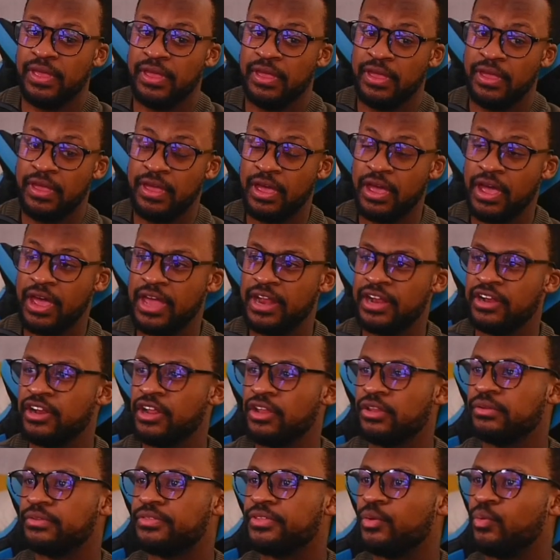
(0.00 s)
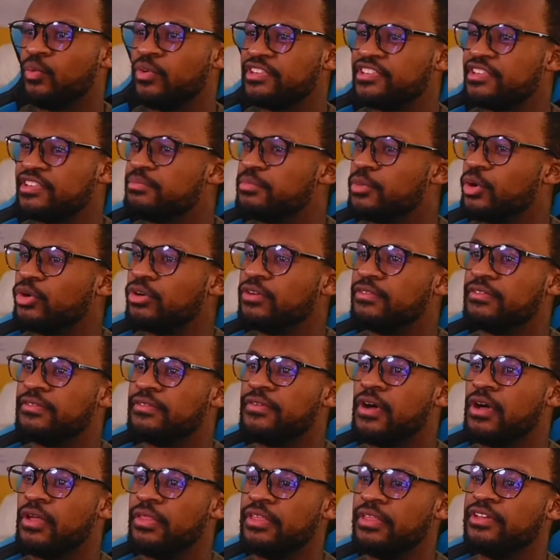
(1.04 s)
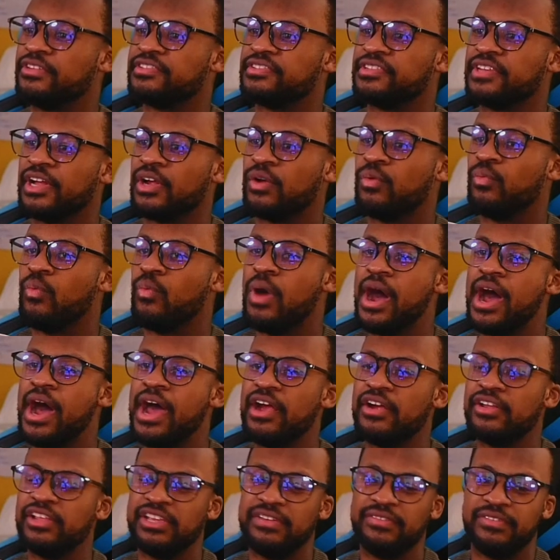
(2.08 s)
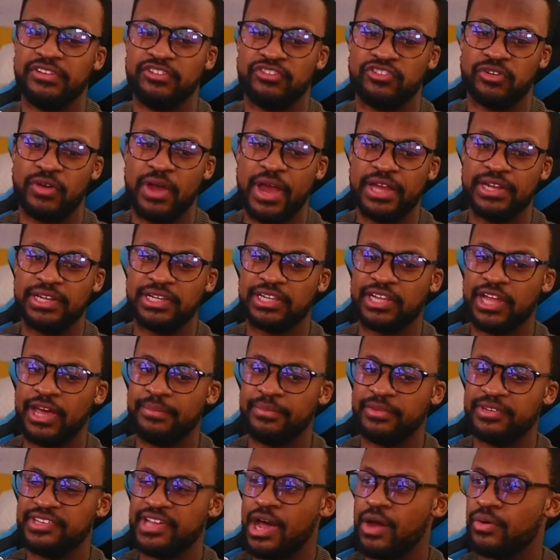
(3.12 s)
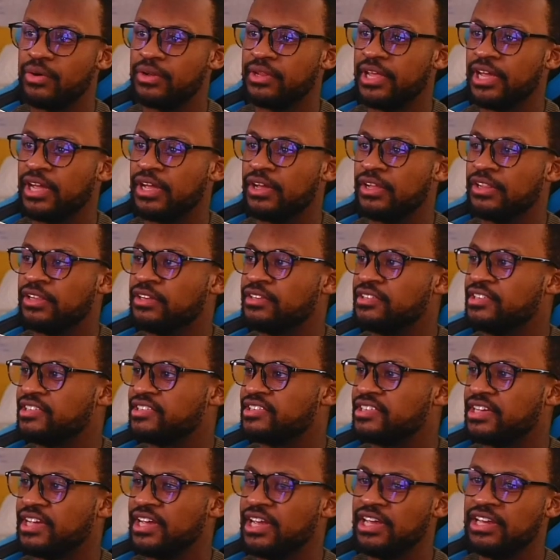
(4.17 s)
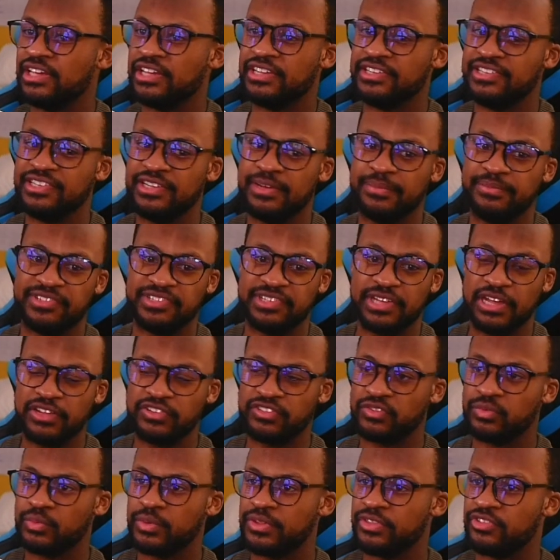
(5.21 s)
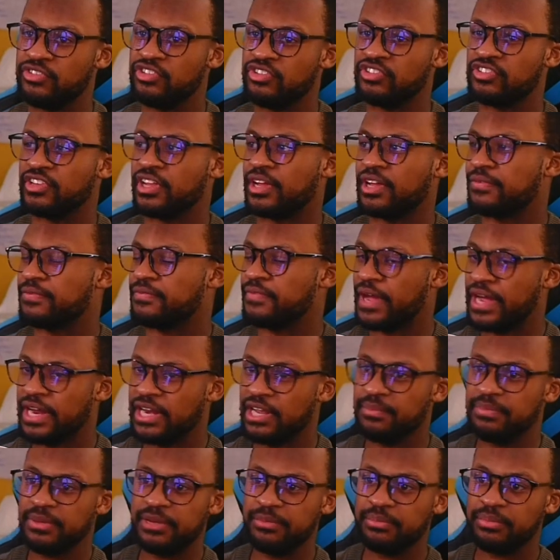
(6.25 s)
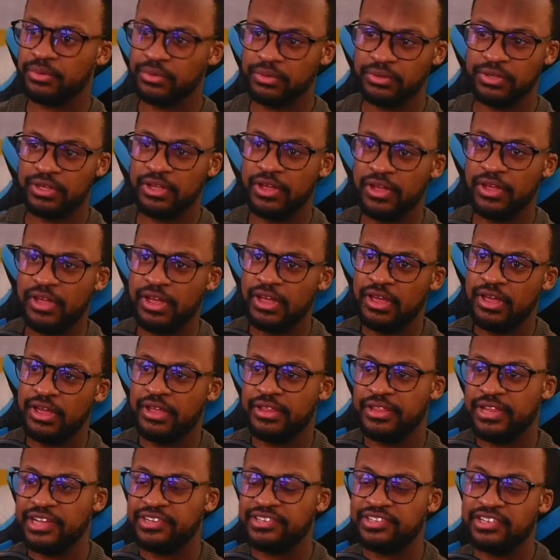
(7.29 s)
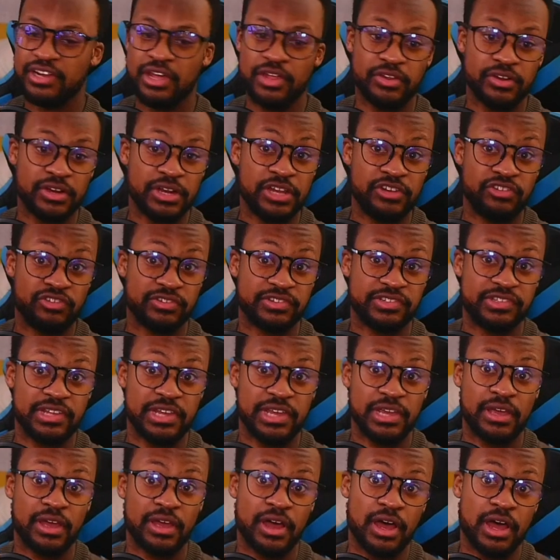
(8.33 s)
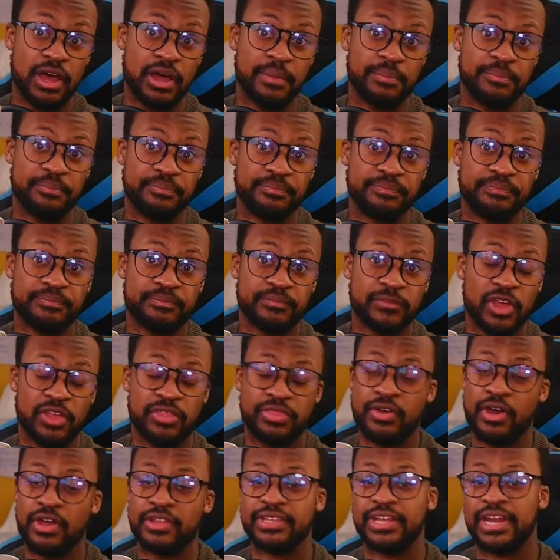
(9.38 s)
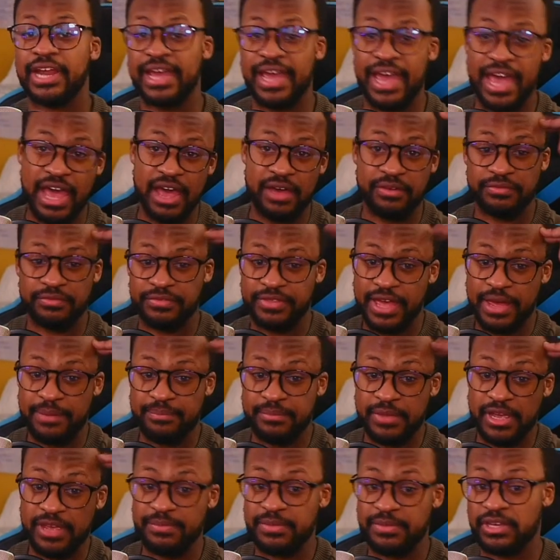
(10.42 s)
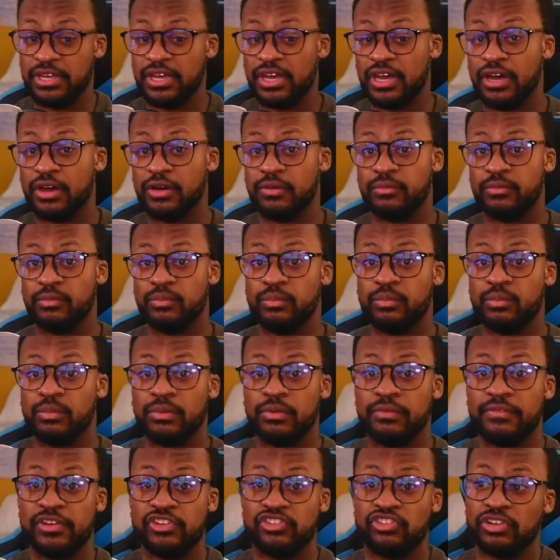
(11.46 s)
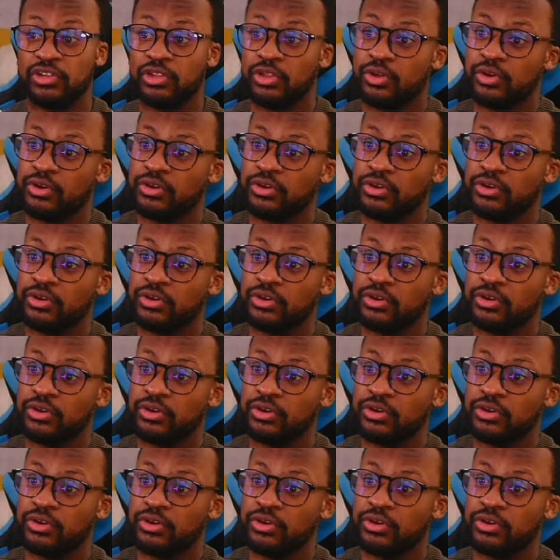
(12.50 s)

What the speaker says: And another thing, what's the motive of all this? Like, why are they even trying to climb the tower? Like, does this king, is he obsessed with just, like, fighting people? That's another interesting thought that I have that maybe we'll eventually learn.